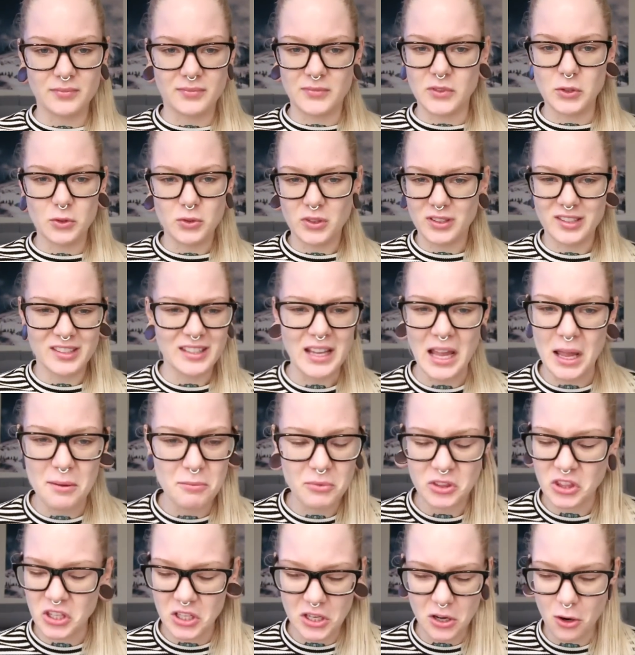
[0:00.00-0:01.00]
do the same
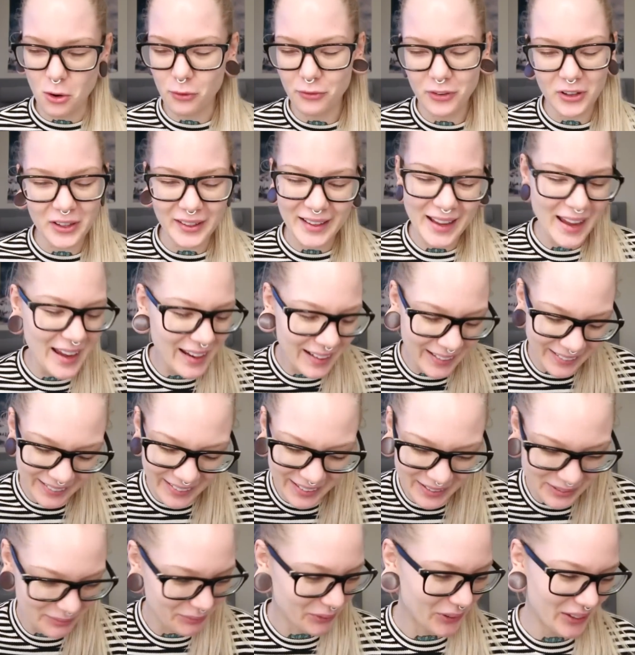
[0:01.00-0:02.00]
thing over
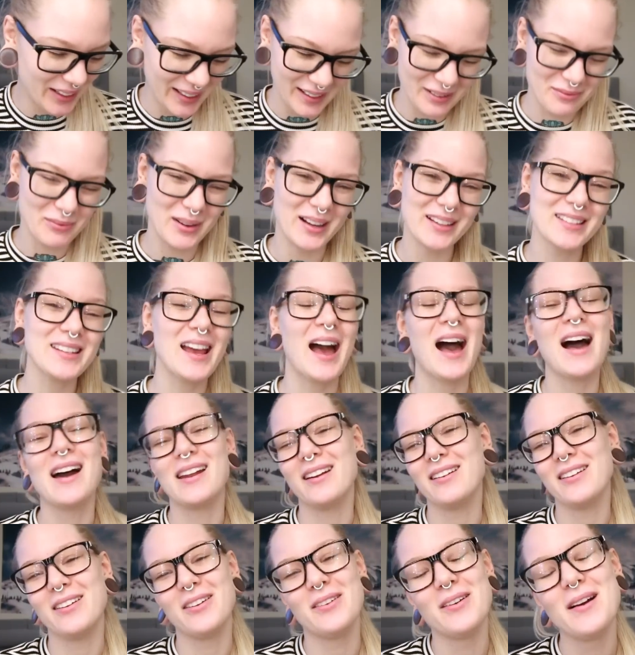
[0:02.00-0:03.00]
again pretty much. I
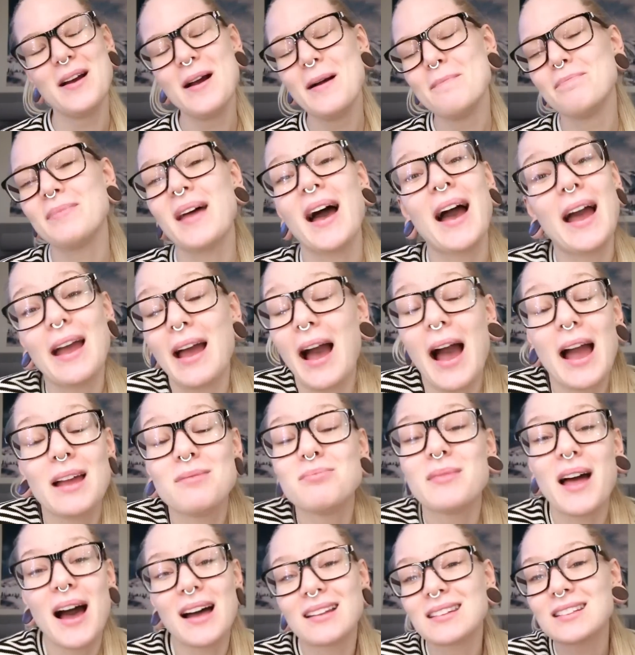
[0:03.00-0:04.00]
don't know.
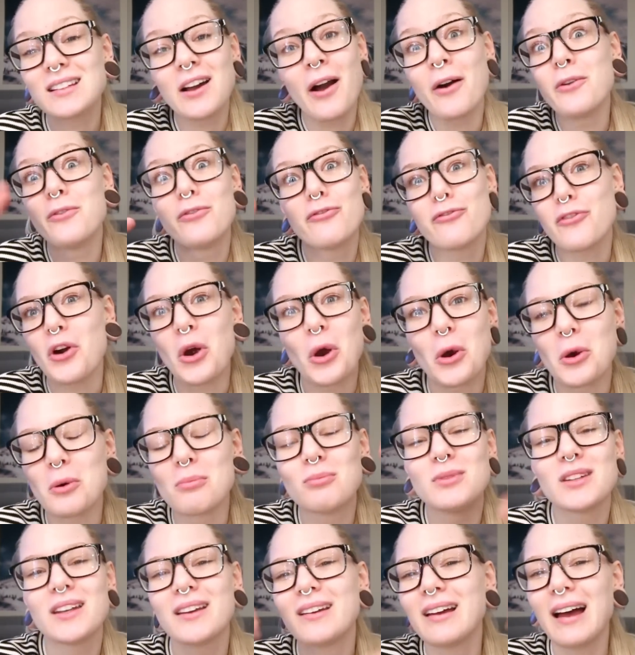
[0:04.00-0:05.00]
I'm not
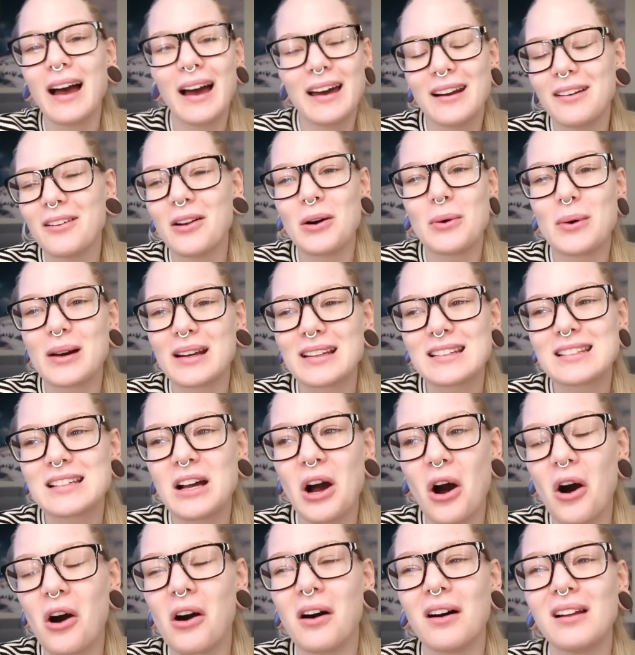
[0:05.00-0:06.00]
confirmed. I don't know what it's
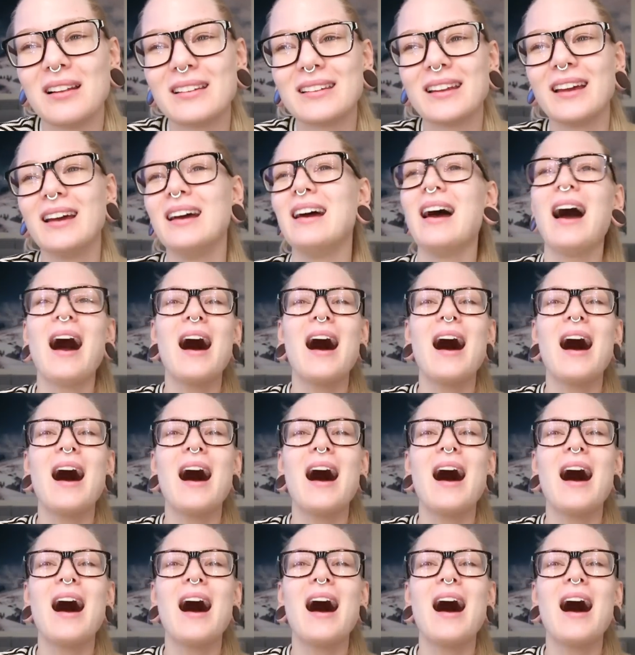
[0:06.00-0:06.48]
called.